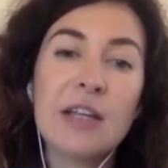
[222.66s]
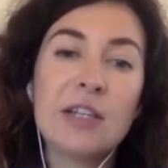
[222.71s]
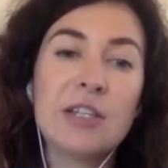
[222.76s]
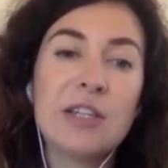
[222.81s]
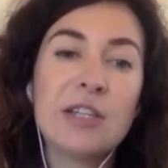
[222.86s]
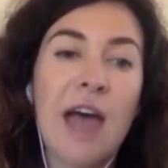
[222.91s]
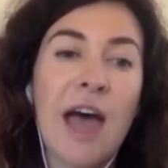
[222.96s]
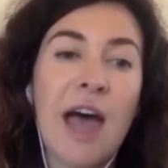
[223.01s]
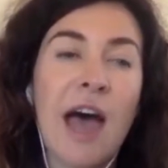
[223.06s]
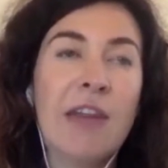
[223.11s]

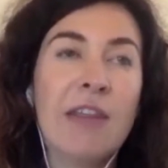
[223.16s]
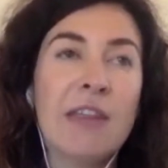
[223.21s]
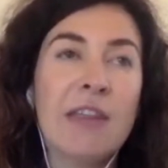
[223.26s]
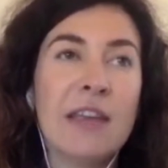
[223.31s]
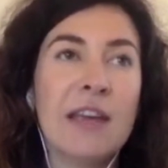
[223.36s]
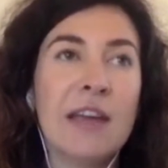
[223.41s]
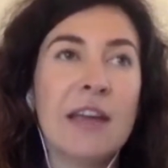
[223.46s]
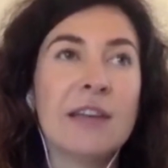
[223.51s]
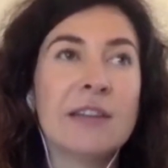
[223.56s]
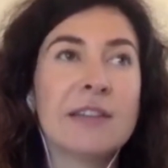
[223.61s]
are
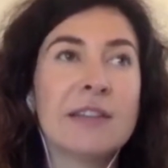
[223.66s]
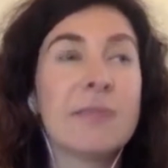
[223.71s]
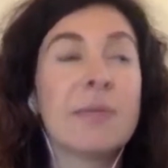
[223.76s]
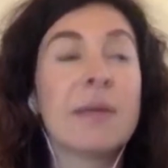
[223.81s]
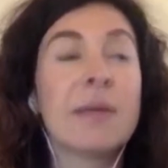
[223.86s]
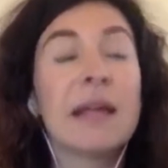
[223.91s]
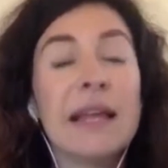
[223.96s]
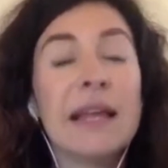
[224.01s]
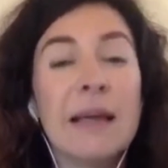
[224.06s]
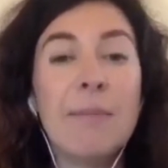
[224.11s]
there some
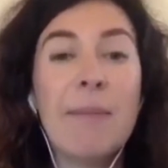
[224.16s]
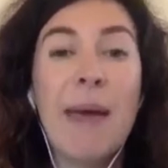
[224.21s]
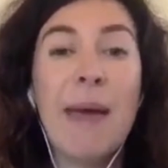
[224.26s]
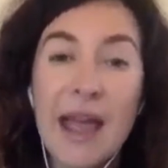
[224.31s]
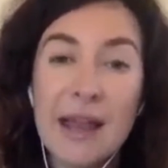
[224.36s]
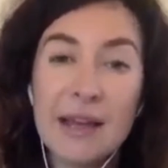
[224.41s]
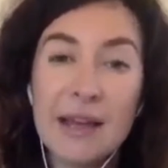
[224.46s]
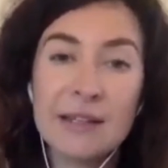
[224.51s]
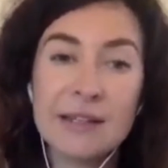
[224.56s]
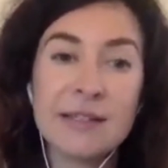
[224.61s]
clear
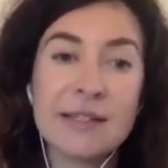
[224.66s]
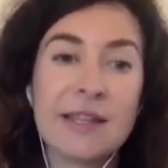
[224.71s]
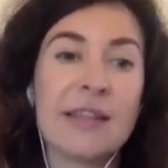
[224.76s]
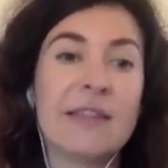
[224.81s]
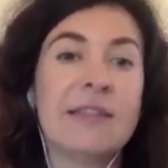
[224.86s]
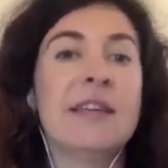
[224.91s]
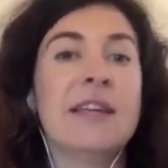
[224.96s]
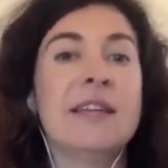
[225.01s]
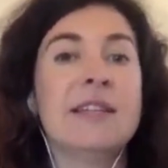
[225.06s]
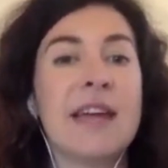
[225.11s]
patterns
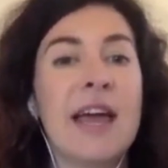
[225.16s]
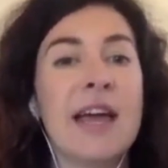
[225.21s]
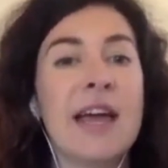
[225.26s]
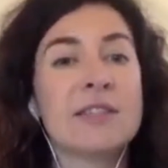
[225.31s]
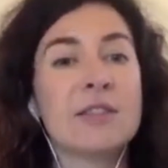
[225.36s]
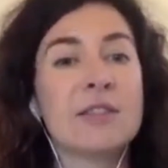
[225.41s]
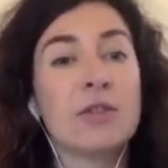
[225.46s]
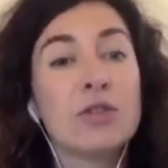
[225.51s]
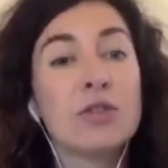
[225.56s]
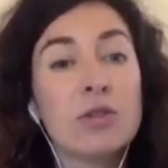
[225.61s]
in their day?
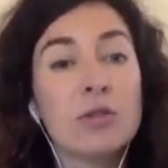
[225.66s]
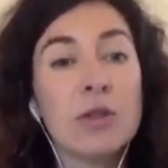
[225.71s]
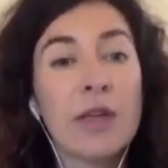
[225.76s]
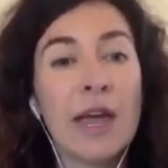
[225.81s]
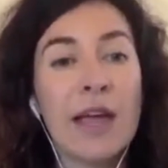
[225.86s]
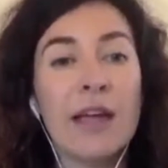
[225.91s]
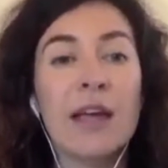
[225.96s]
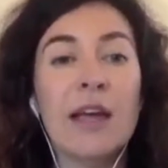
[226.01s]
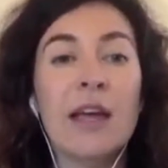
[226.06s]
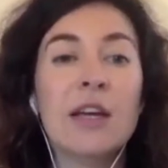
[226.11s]
So do
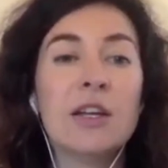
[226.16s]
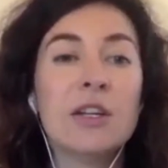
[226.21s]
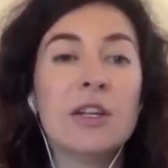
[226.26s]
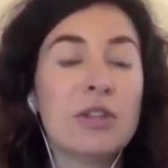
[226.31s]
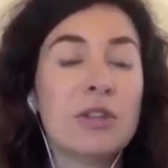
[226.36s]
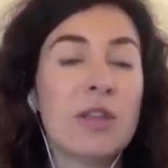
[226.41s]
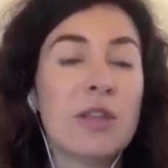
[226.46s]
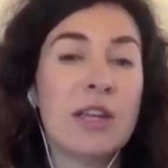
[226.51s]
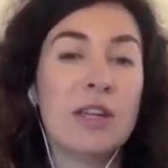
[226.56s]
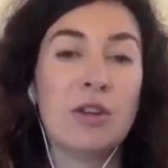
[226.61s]
they
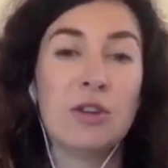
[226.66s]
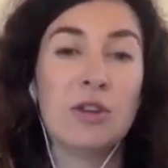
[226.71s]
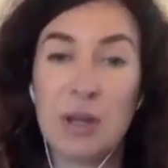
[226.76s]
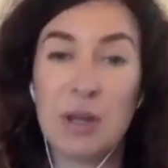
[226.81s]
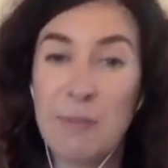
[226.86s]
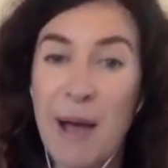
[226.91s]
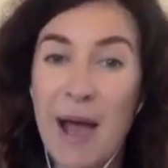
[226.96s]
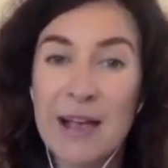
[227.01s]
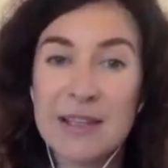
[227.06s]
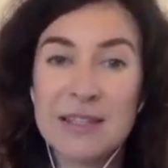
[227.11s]

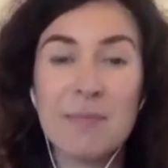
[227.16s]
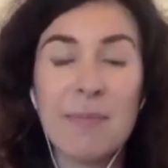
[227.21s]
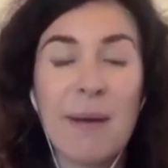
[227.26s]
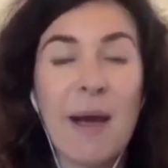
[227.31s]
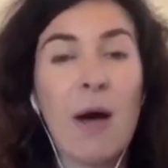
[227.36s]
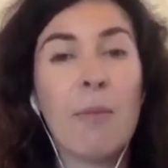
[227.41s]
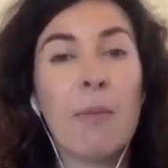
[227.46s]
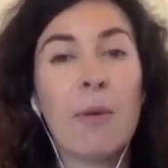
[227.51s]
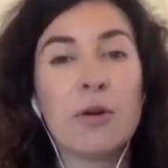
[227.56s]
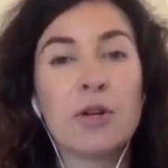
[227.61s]
usually pass a
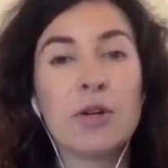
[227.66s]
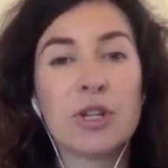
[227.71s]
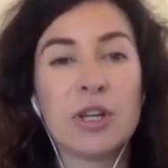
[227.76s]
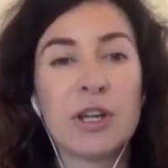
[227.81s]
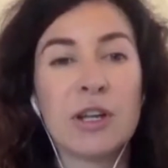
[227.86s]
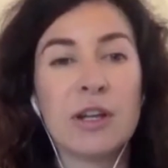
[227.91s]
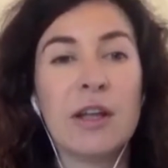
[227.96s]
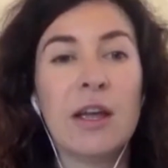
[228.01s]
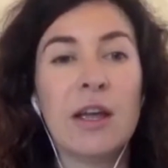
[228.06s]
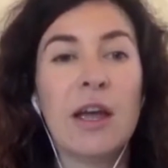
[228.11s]
bowel
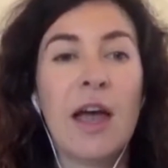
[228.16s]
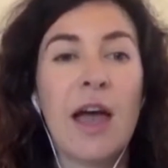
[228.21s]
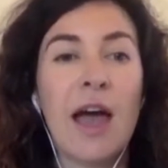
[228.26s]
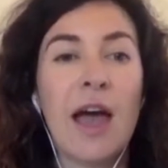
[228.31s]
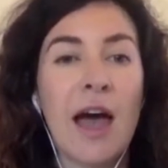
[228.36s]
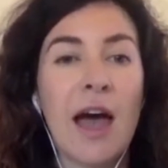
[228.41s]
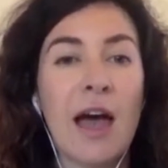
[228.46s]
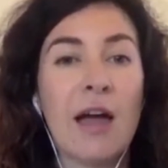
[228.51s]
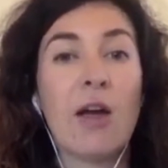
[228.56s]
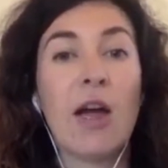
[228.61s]
motion
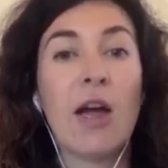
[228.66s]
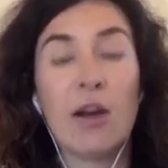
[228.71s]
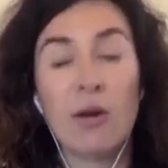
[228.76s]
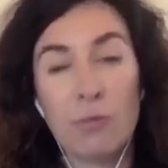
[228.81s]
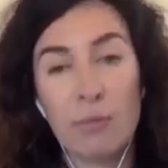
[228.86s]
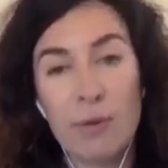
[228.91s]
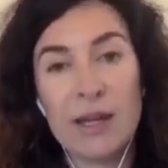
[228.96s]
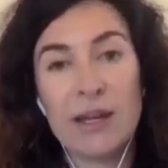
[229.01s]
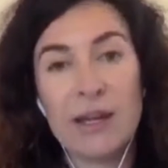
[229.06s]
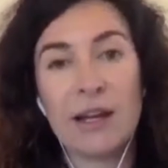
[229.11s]
at a
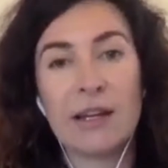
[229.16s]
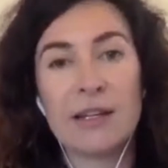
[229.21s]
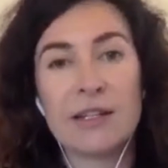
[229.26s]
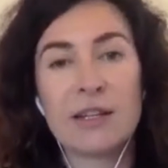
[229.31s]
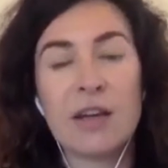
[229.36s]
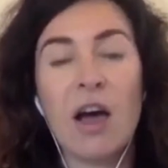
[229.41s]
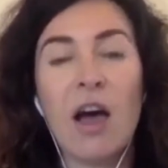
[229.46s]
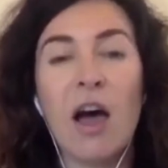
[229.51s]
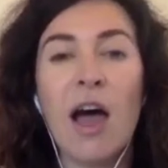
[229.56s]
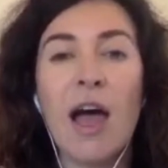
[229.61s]
regular
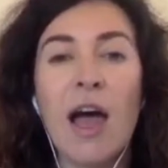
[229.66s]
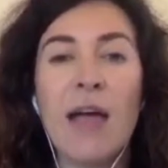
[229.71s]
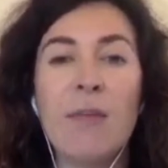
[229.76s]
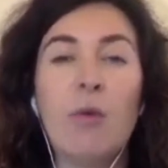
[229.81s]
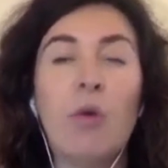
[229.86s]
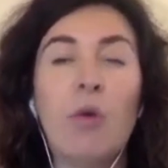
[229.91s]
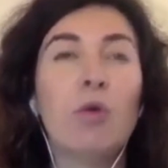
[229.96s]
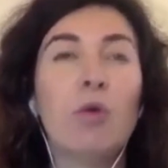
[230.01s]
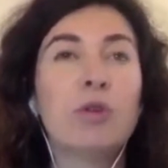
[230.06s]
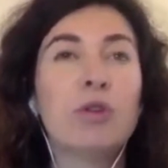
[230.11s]
time,
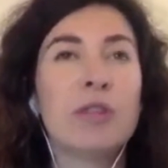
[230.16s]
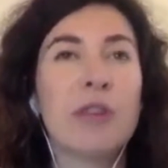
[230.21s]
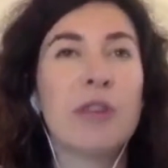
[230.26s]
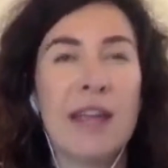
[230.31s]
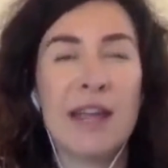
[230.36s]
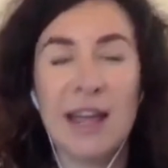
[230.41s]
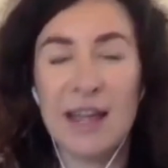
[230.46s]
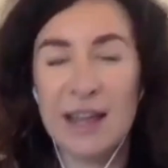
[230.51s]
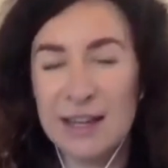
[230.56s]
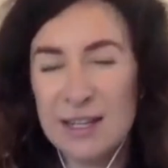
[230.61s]
or do
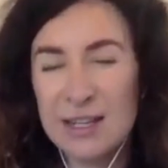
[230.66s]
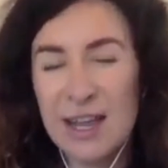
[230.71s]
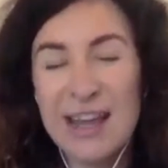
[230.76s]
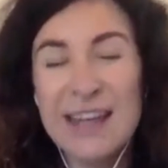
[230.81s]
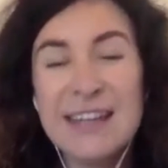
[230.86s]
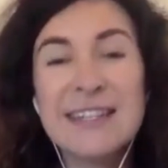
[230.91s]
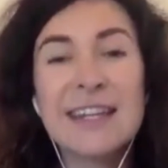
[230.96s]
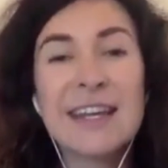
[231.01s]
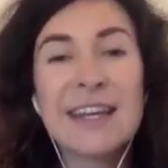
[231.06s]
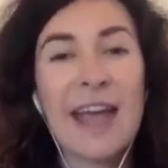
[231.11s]
they
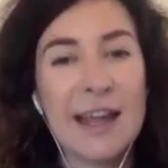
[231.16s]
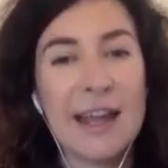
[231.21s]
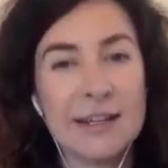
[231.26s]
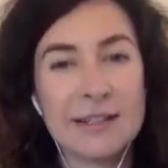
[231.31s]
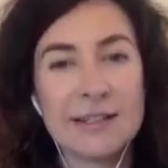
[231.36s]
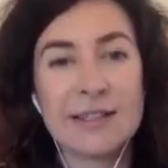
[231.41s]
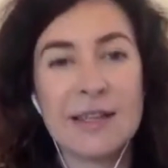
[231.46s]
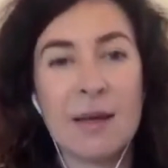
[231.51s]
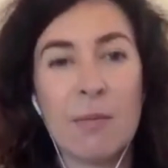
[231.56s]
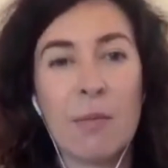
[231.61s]
indicate
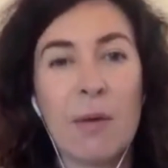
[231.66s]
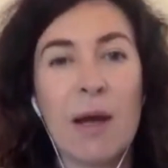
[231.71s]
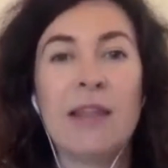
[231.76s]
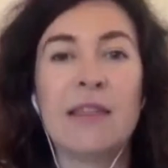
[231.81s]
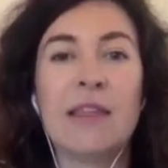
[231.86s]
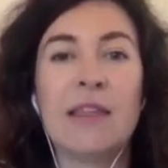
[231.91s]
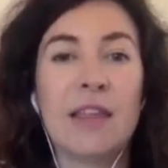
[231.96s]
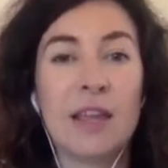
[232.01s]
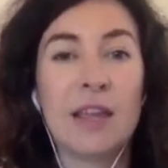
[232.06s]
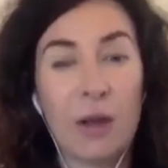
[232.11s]
in some way
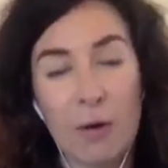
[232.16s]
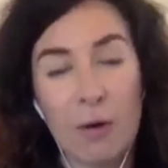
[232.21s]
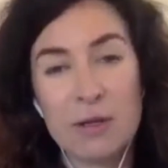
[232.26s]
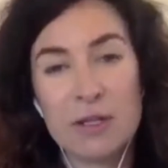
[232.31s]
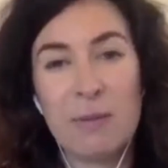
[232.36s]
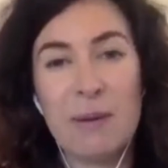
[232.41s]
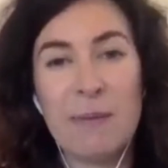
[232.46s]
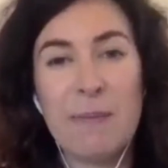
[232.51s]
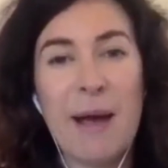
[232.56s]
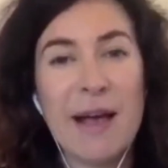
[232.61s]
that they're going
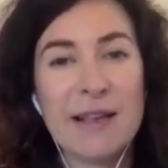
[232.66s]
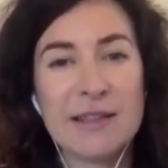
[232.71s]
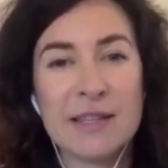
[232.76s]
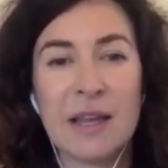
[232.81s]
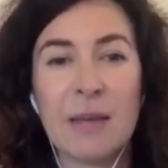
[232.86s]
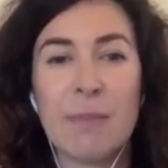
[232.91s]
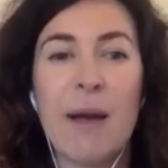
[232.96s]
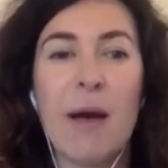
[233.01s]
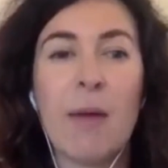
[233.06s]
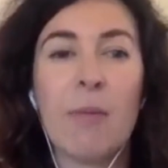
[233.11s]
to be
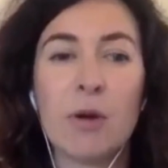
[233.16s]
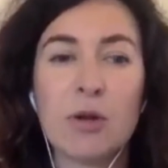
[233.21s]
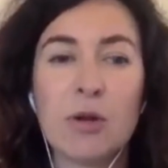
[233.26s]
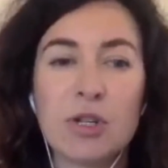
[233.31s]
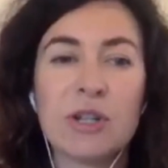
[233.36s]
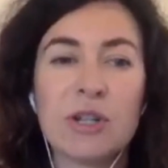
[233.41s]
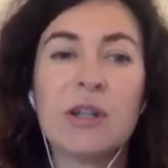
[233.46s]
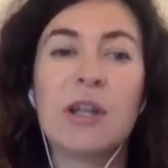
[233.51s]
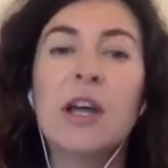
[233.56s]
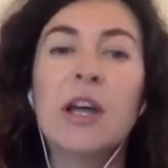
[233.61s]
passing a bowel
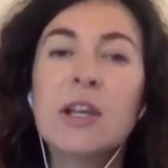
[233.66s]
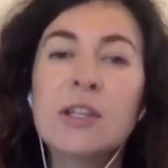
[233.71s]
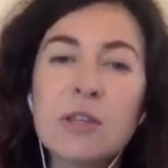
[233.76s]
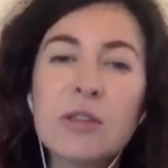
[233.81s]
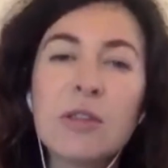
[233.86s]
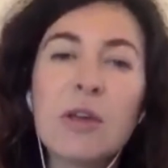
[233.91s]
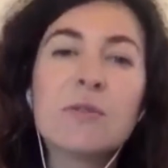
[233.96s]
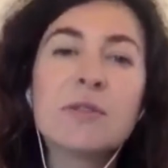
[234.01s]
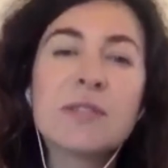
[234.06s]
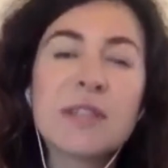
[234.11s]
motion? So
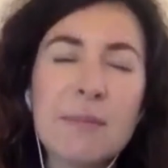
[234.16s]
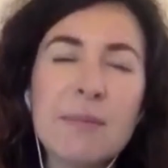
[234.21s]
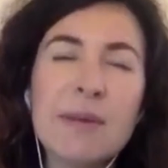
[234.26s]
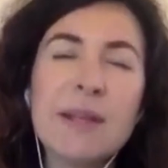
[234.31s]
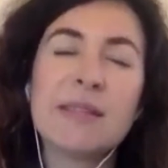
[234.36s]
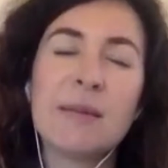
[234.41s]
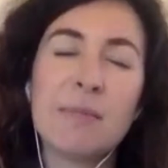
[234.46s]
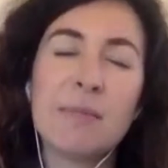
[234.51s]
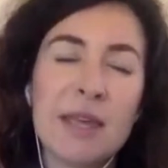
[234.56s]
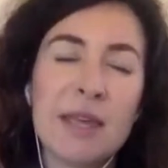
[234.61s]
those can
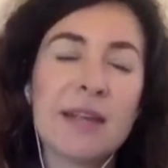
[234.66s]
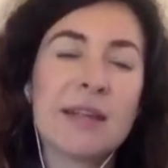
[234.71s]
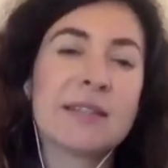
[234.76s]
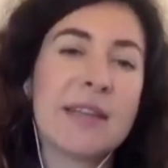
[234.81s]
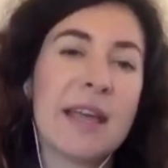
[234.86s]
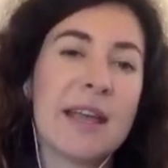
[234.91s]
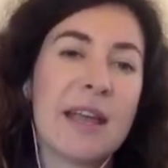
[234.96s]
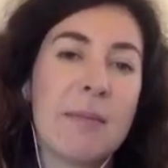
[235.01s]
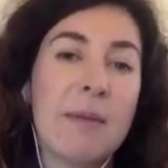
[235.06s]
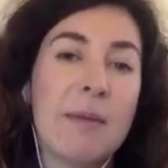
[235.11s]
be some things
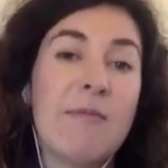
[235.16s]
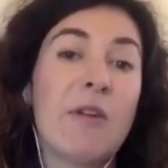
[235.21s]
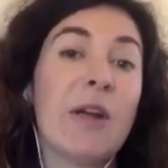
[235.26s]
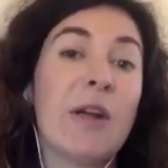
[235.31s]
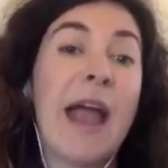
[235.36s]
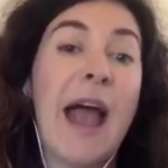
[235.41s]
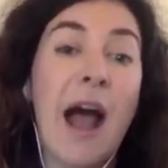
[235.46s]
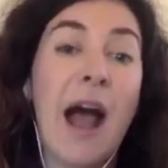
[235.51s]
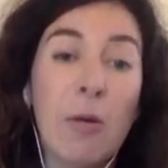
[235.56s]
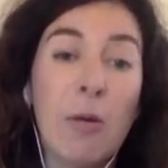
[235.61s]
that can be
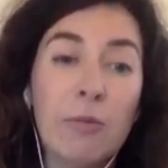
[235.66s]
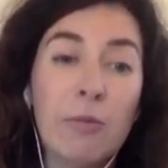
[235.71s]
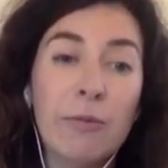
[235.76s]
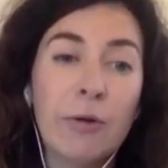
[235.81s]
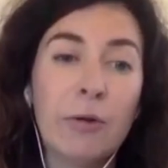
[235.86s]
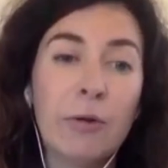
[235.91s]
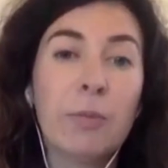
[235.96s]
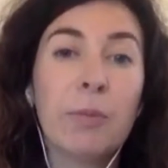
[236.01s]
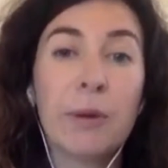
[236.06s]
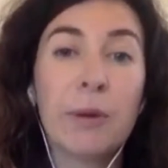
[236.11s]
very
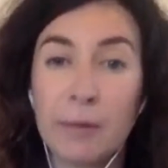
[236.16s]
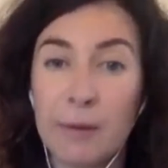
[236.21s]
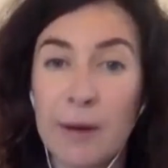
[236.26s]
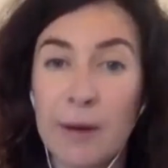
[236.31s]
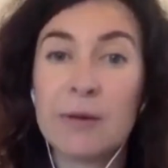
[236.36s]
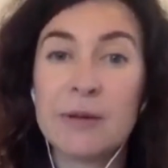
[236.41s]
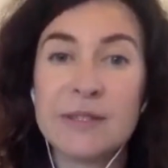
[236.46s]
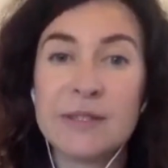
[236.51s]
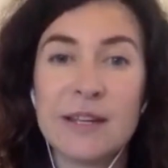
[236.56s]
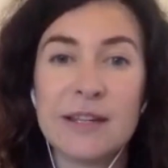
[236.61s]
helpful
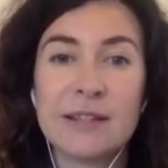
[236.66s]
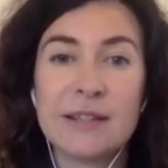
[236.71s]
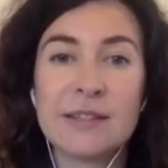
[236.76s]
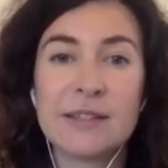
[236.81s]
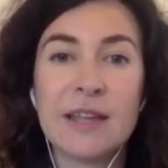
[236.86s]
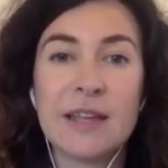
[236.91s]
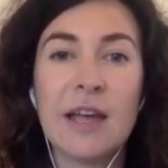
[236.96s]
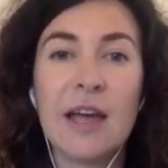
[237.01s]
prerequisites